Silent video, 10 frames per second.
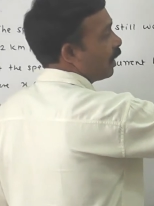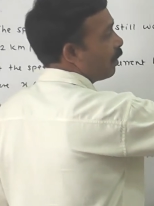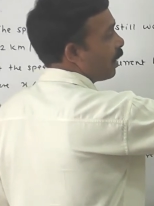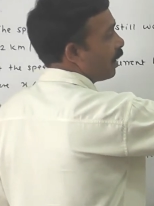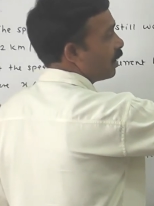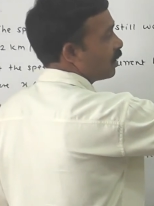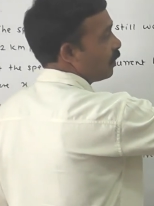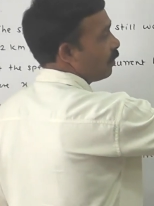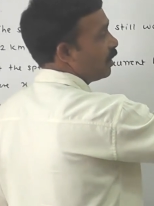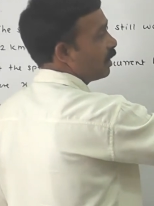a minus b
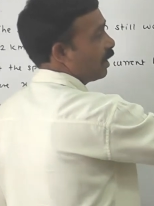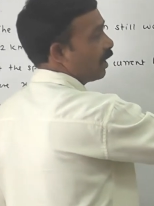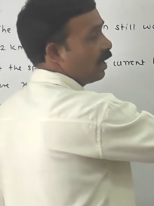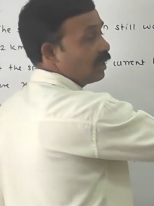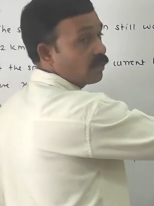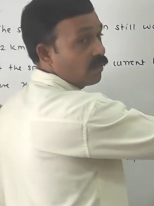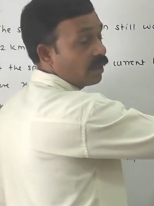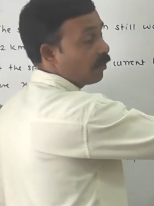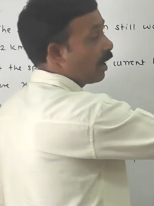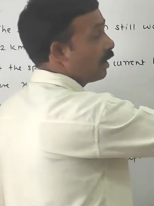means that a
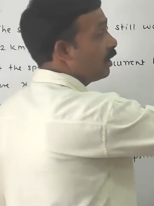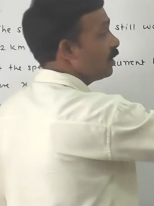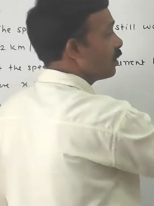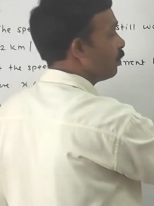square minus